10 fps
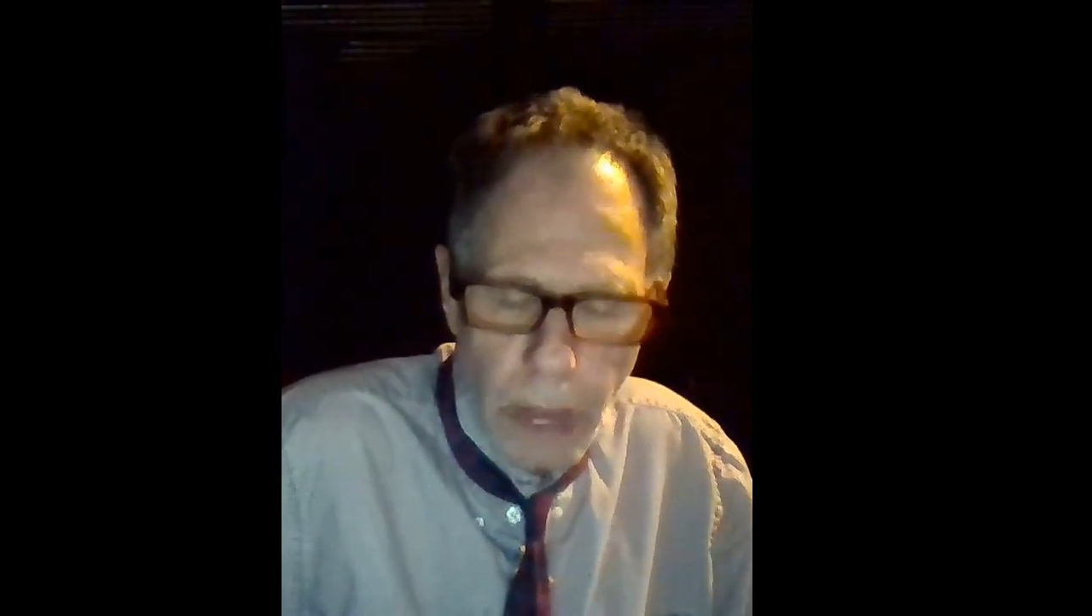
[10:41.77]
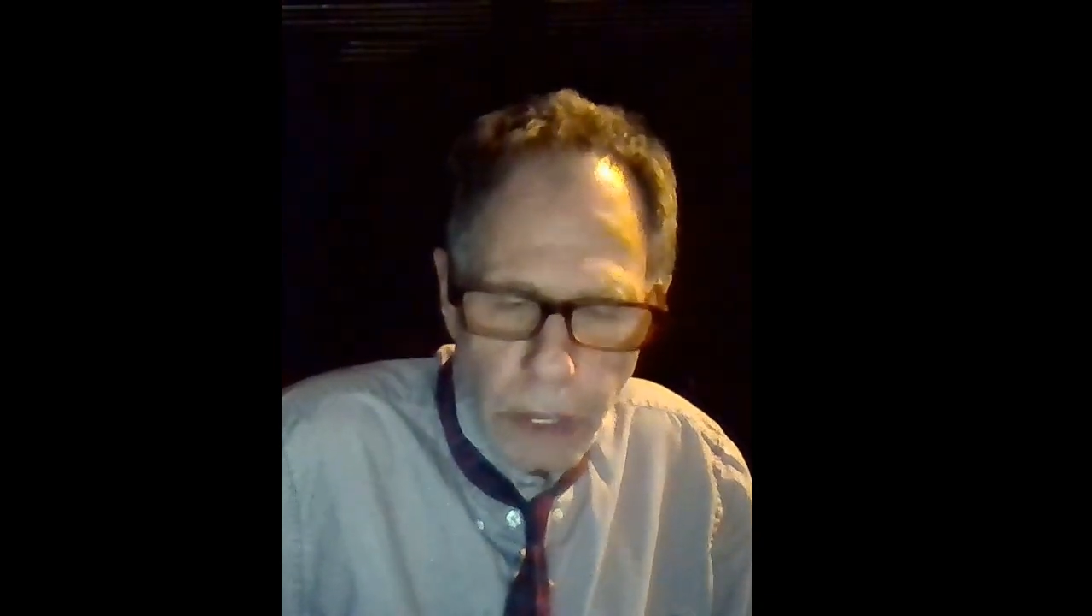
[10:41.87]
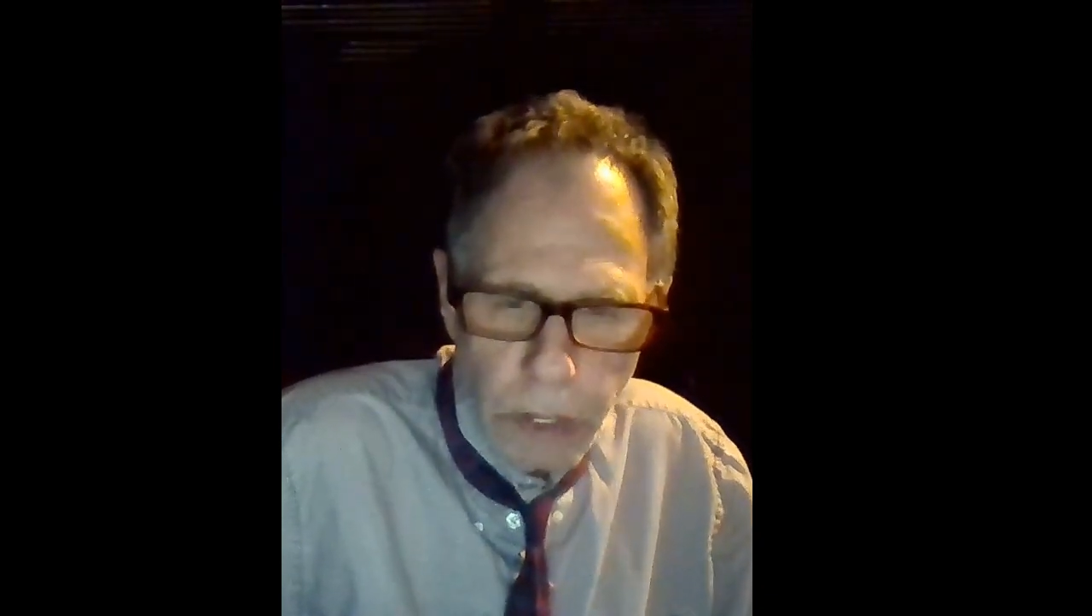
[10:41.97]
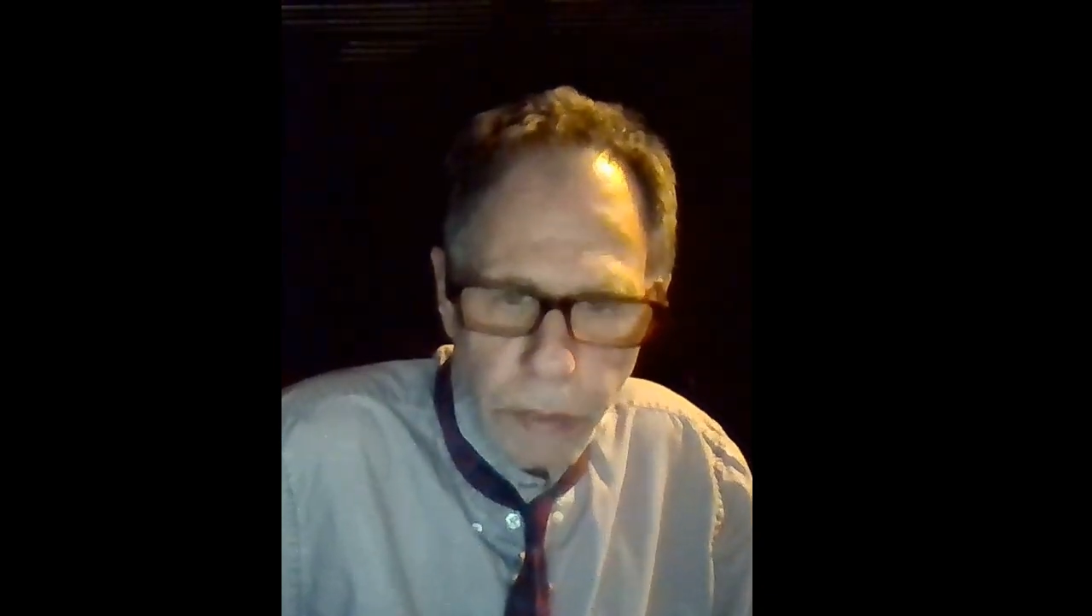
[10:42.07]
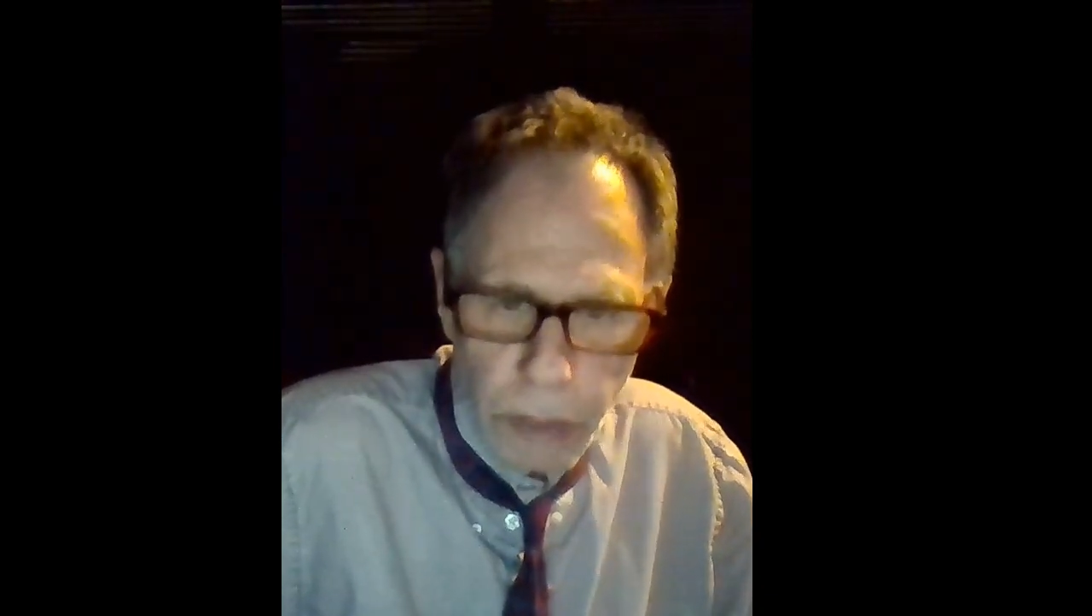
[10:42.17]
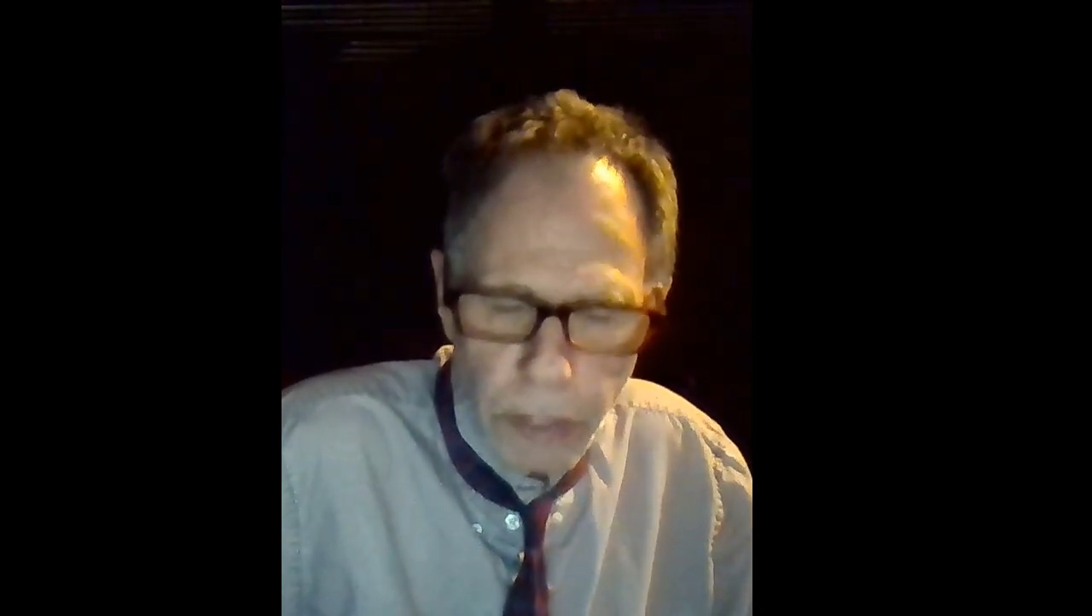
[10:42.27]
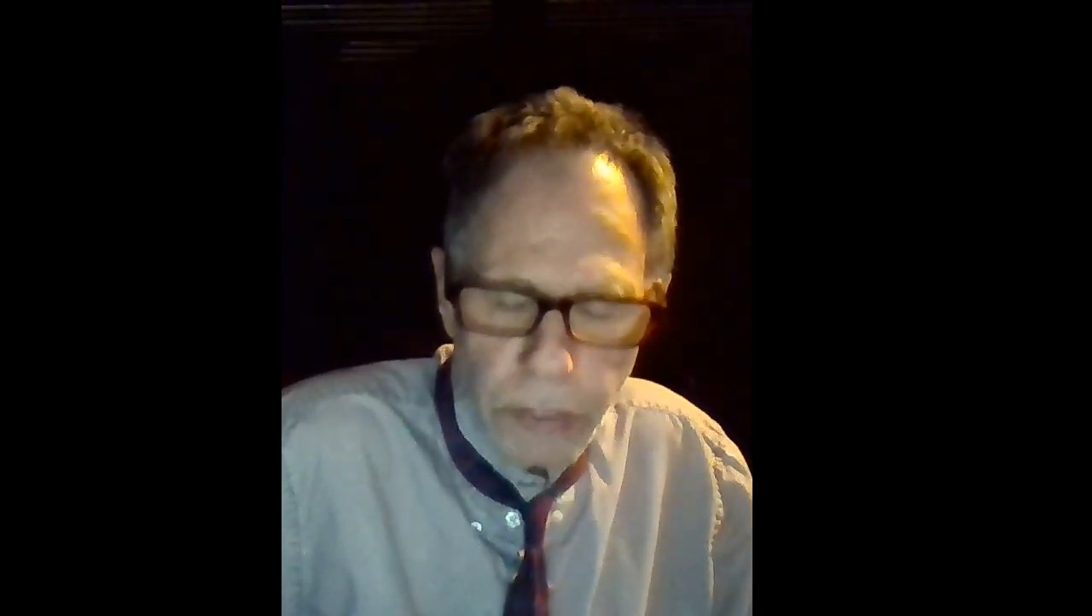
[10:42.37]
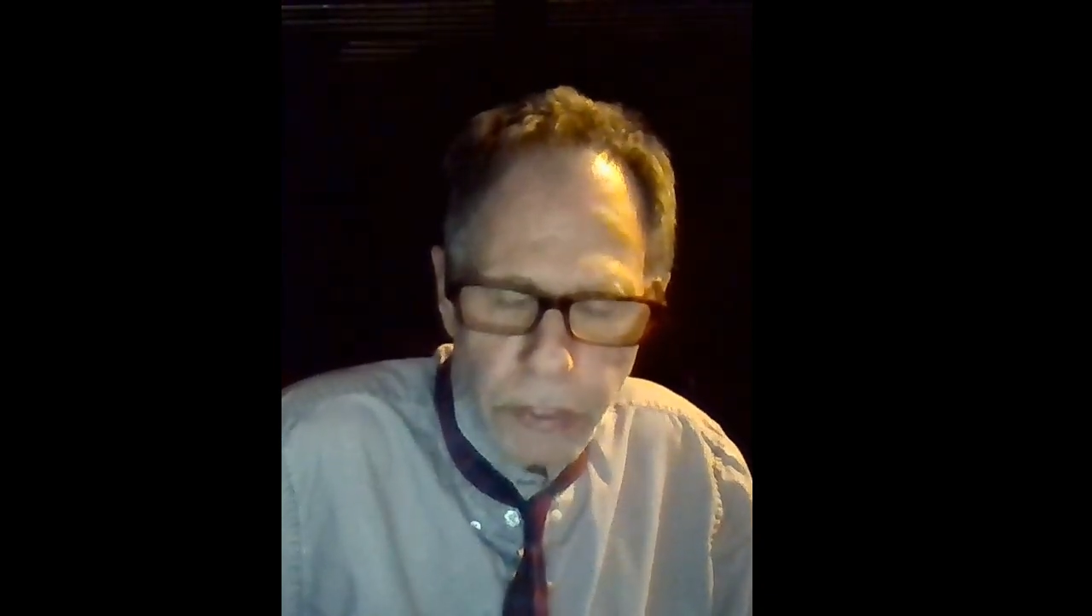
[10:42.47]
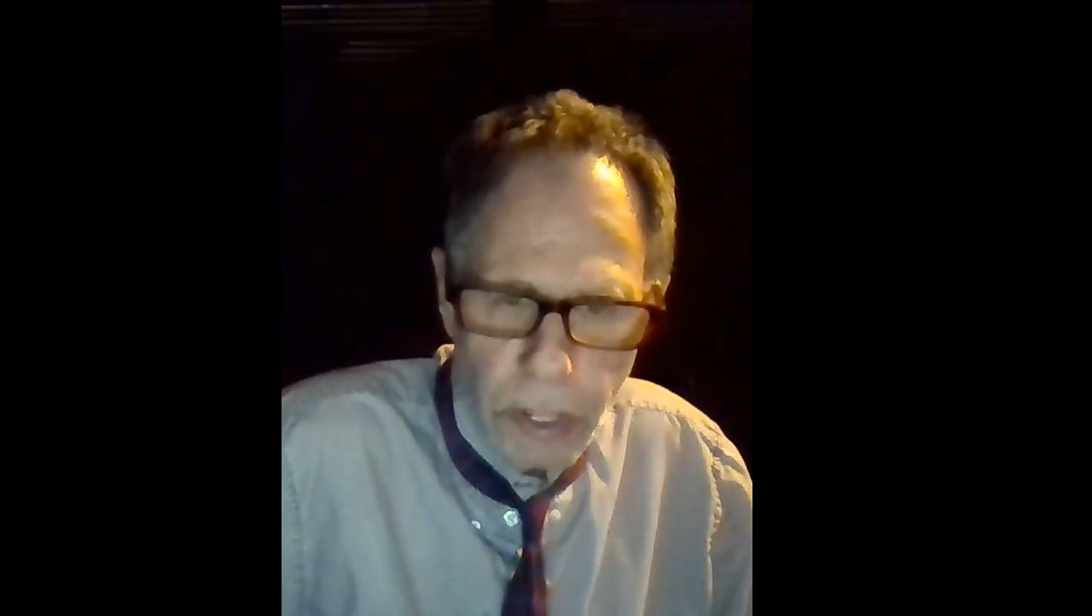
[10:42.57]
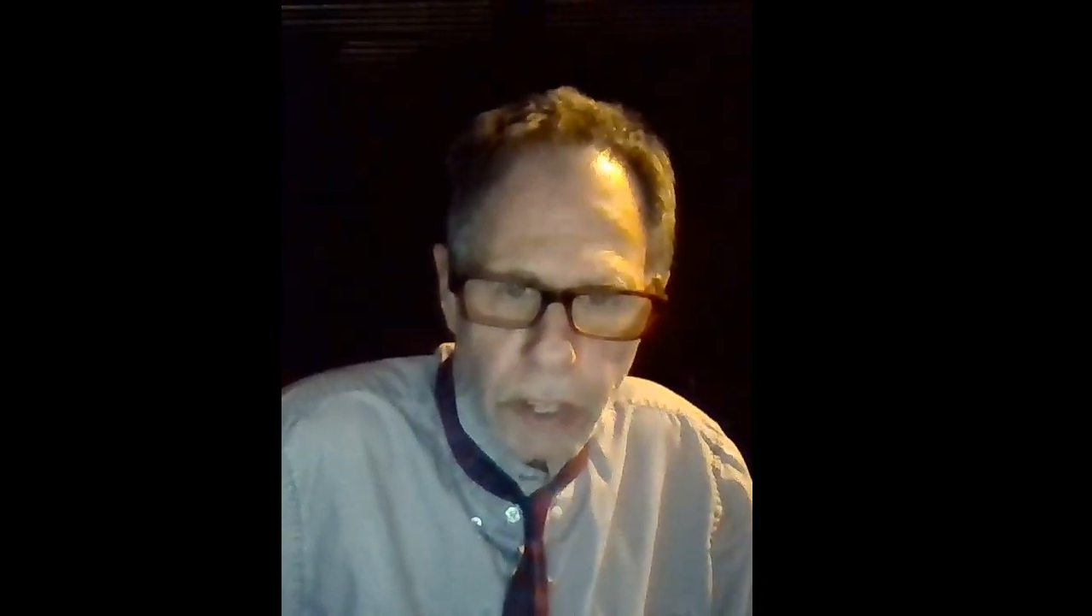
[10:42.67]
Thank you for
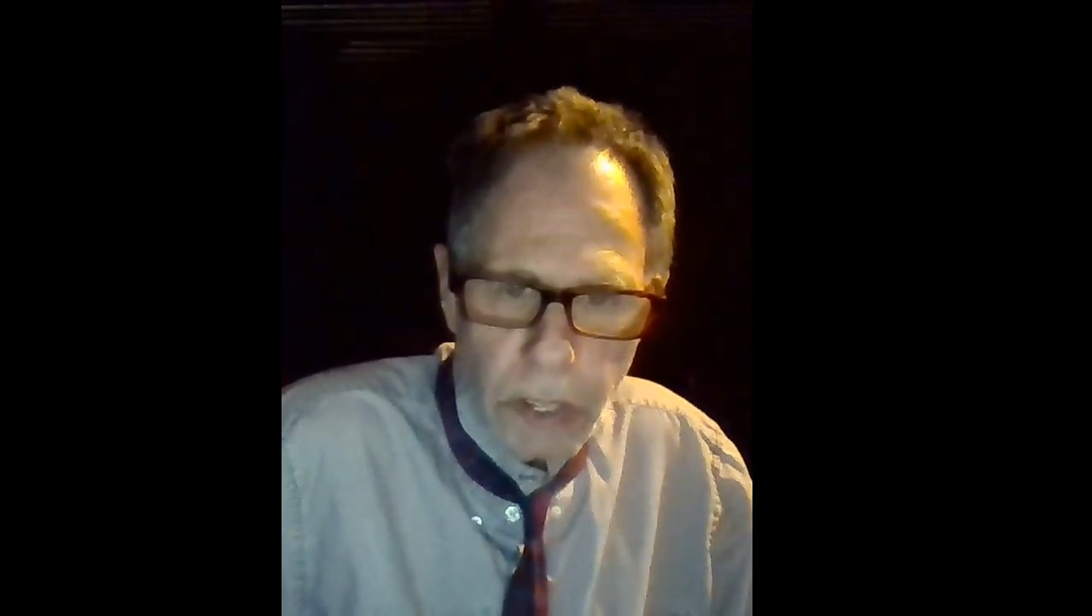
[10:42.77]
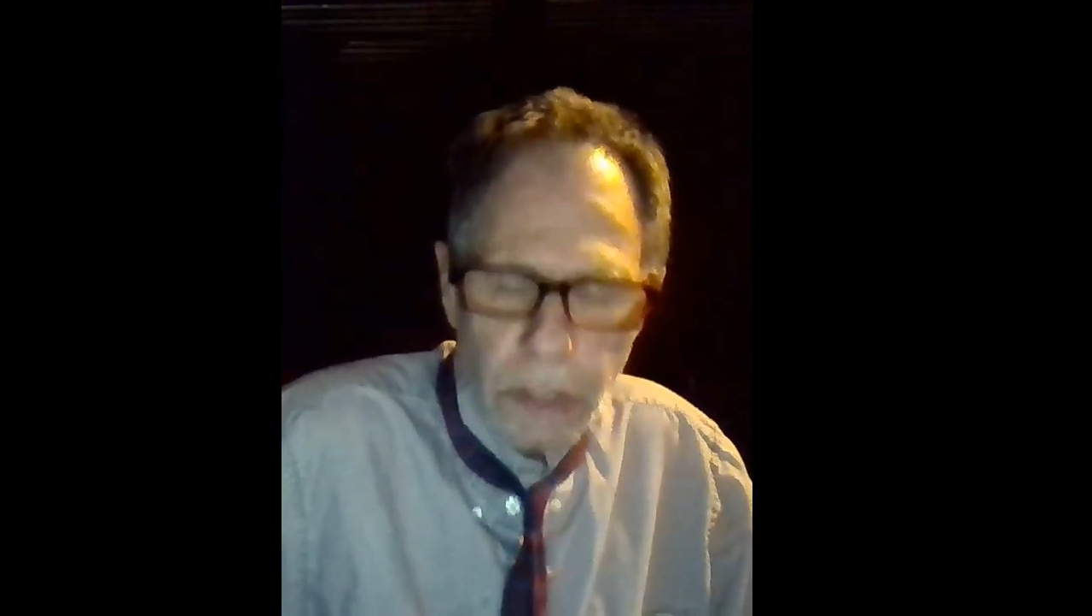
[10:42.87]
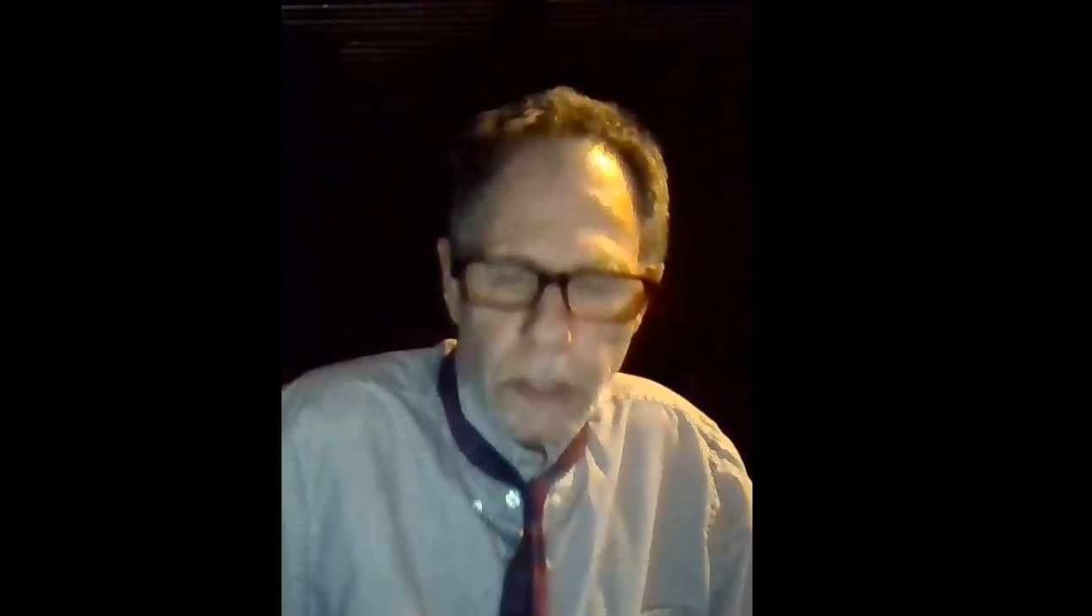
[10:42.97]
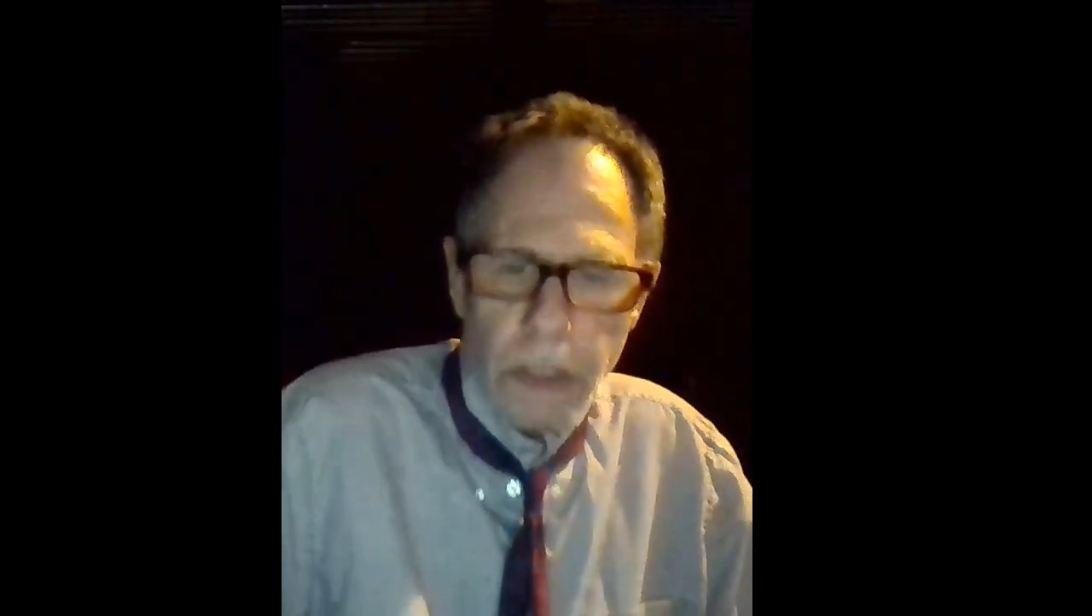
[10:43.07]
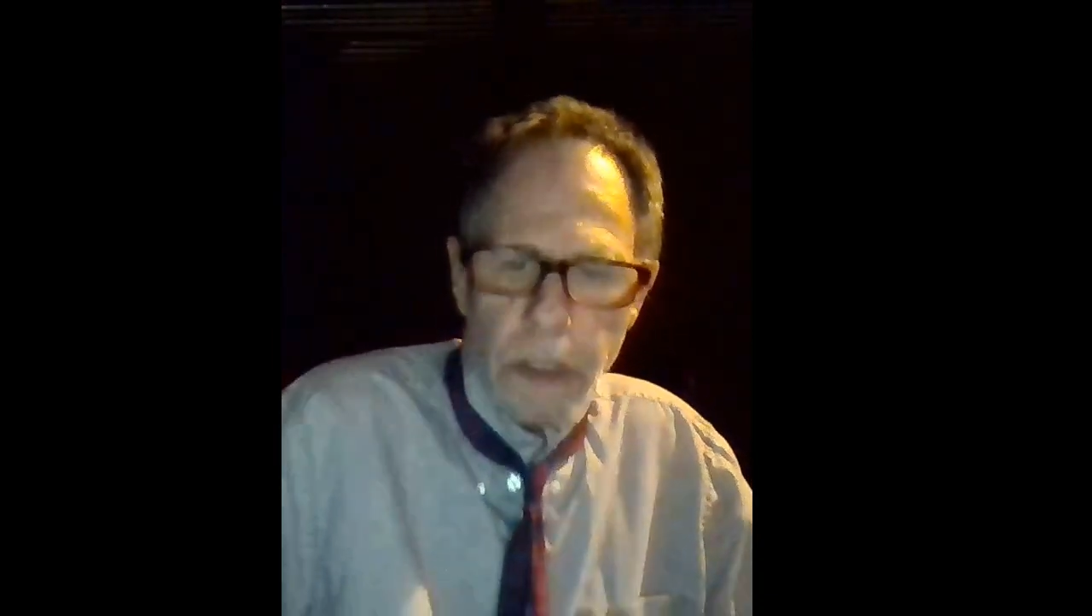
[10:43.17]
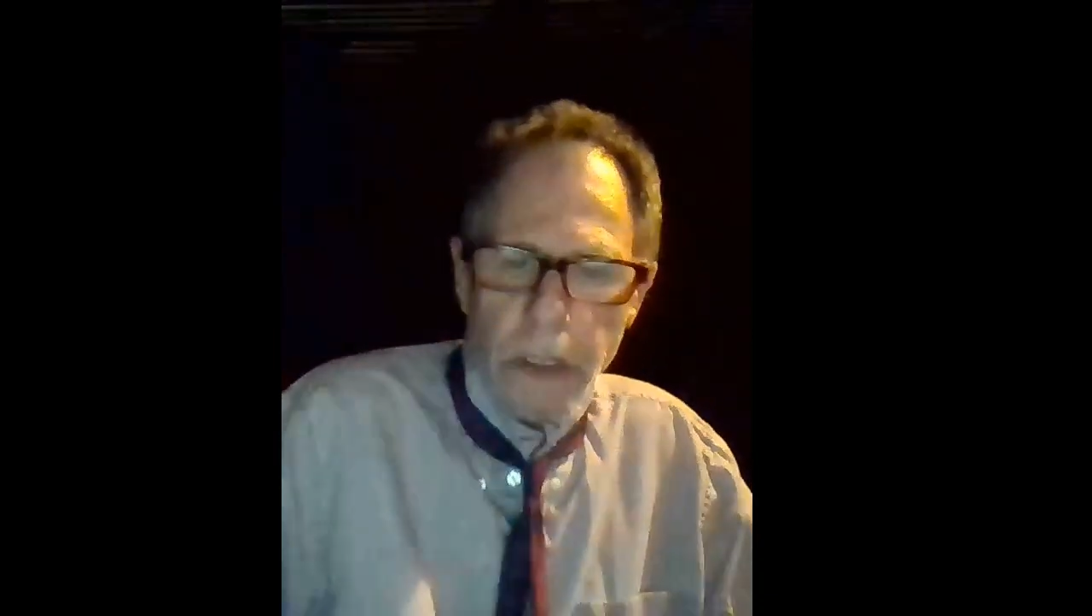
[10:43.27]
listening.